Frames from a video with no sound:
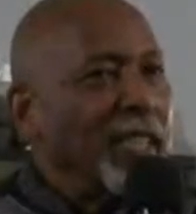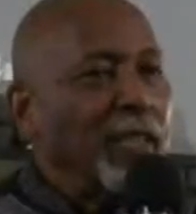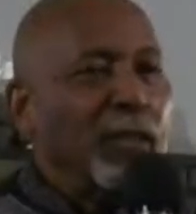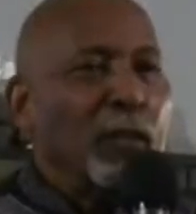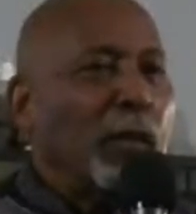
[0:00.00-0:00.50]

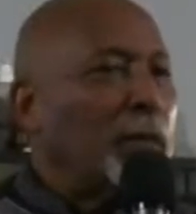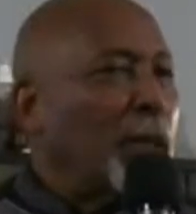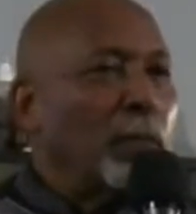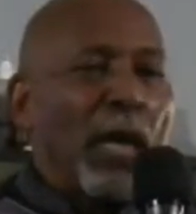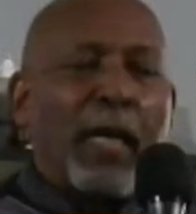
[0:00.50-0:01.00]
Oh, don't worry
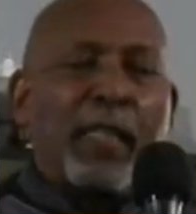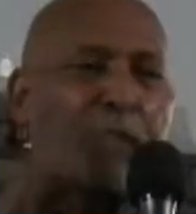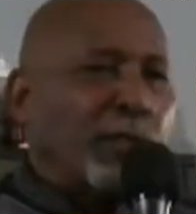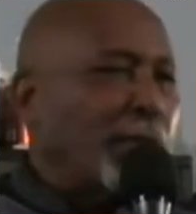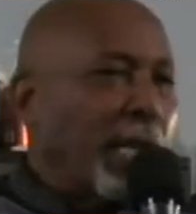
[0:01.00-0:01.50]
about mine.
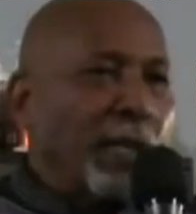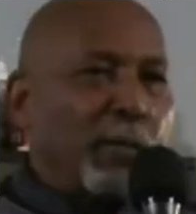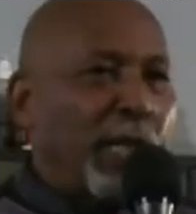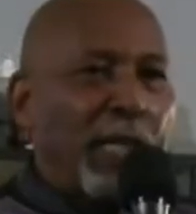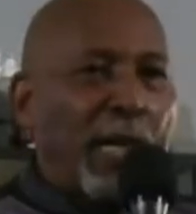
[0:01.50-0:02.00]
Do the same
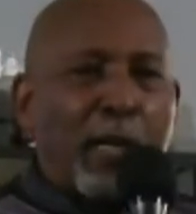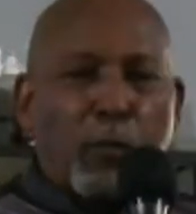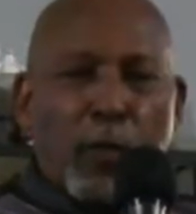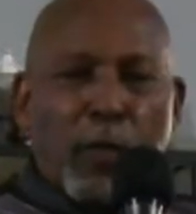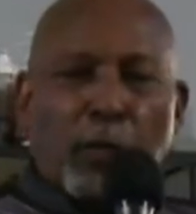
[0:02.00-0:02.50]
thing. I had
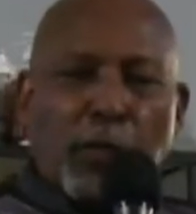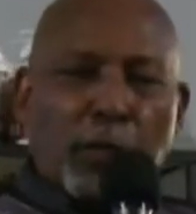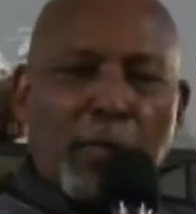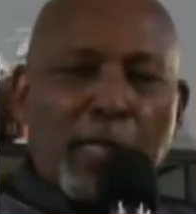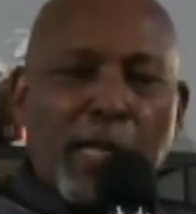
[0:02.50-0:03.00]
one that wanted to
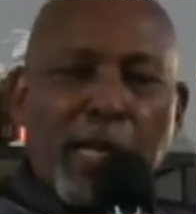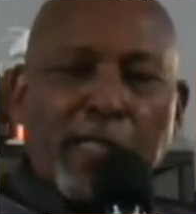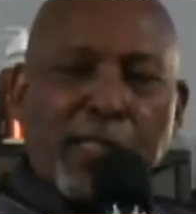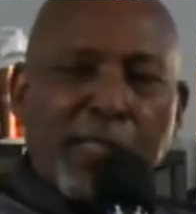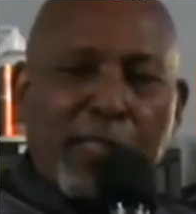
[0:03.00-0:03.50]
be a gangster.